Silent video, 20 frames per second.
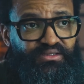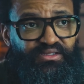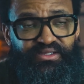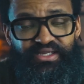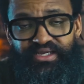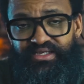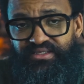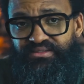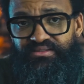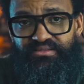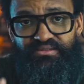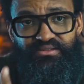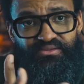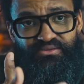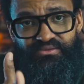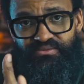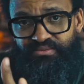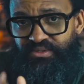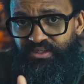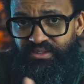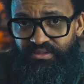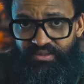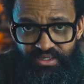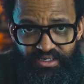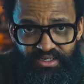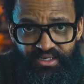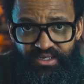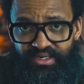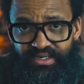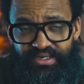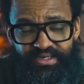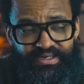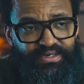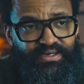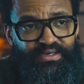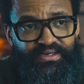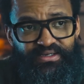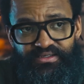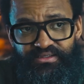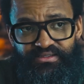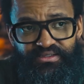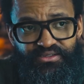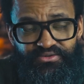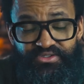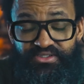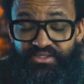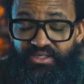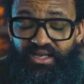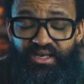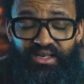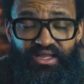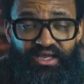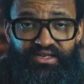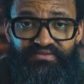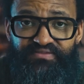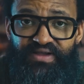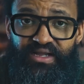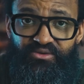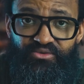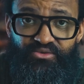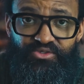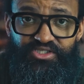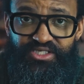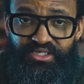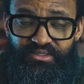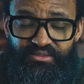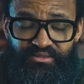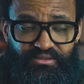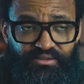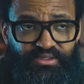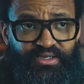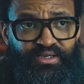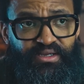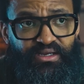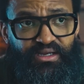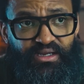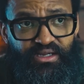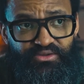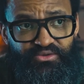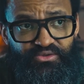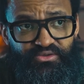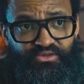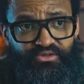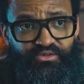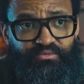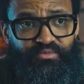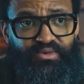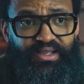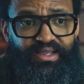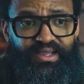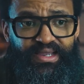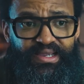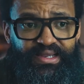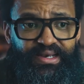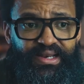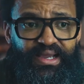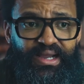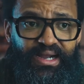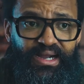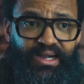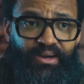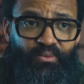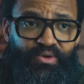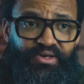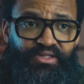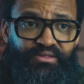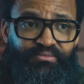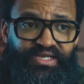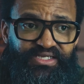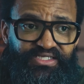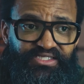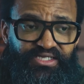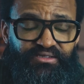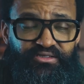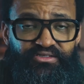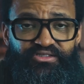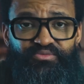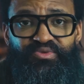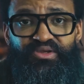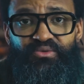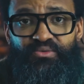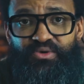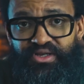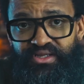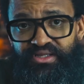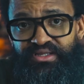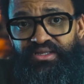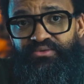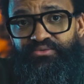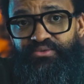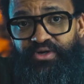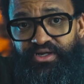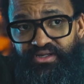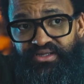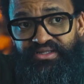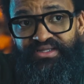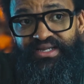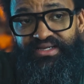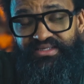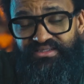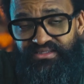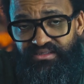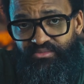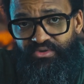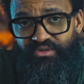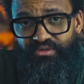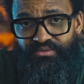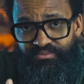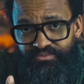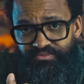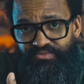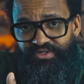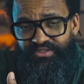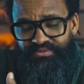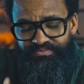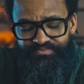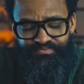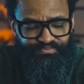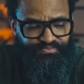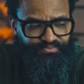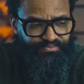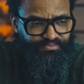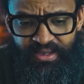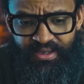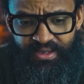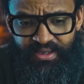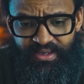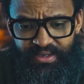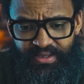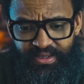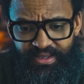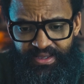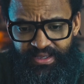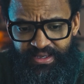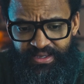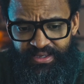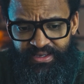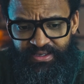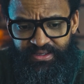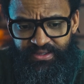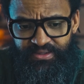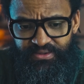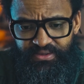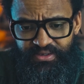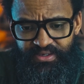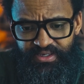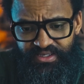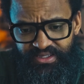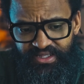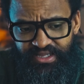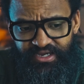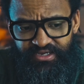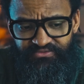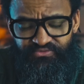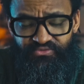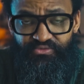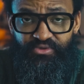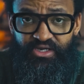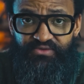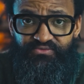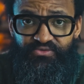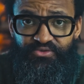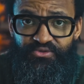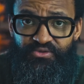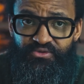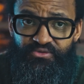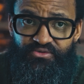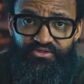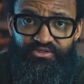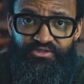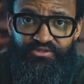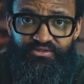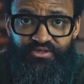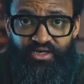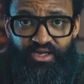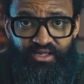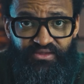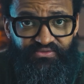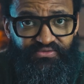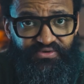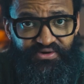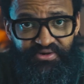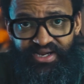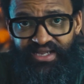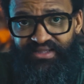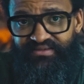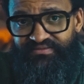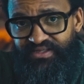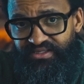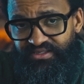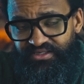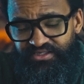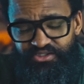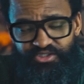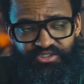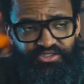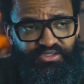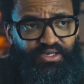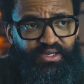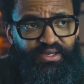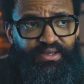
the next, there's a lot of outdoor channel on YouTube, and I wanted my channel to be recognizable, right? And in life, you have to use your unfair advantage.